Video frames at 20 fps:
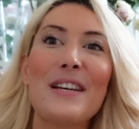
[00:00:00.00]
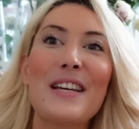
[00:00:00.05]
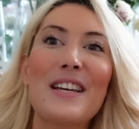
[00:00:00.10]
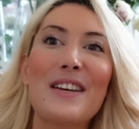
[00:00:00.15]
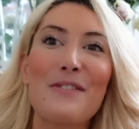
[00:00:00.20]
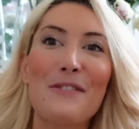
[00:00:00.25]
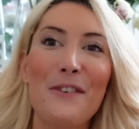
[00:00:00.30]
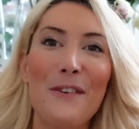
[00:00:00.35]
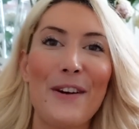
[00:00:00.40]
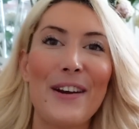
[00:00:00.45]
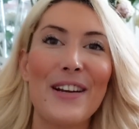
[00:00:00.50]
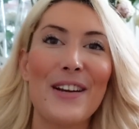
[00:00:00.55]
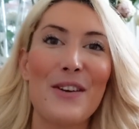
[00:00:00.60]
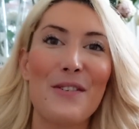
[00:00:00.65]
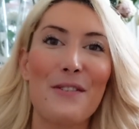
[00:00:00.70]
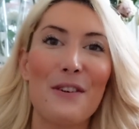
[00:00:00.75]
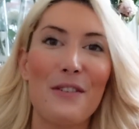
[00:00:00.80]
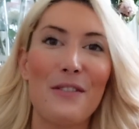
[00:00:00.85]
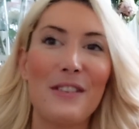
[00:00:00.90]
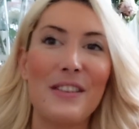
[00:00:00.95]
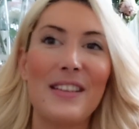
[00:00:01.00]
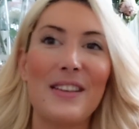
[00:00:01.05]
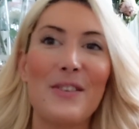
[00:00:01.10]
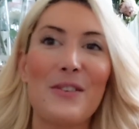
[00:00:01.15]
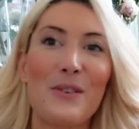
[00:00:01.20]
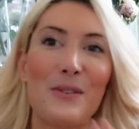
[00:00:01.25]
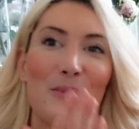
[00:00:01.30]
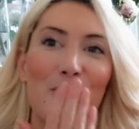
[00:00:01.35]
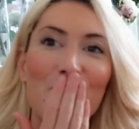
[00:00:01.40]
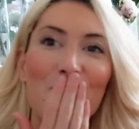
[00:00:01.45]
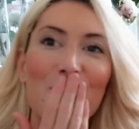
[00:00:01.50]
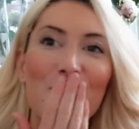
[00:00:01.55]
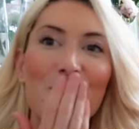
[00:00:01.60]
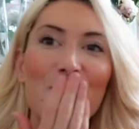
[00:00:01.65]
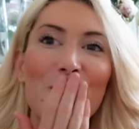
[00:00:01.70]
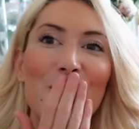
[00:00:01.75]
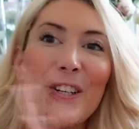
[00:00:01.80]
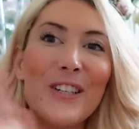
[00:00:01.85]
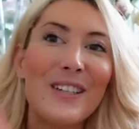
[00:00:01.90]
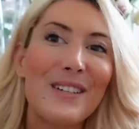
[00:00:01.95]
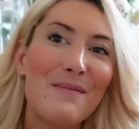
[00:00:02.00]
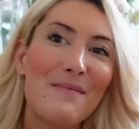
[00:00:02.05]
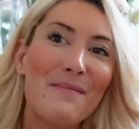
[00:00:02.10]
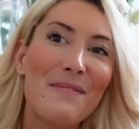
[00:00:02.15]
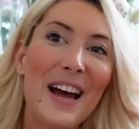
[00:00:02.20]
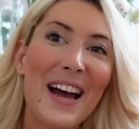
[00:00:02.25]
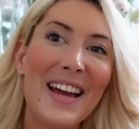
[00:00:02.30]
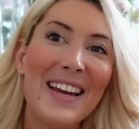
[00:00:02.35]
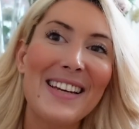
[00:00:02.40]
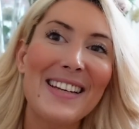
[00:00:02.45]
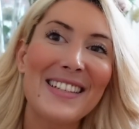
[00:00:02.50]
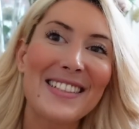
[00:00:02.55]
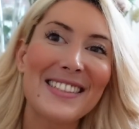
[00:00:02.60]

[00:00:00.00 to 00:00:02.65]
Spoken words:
week for another video. Bye.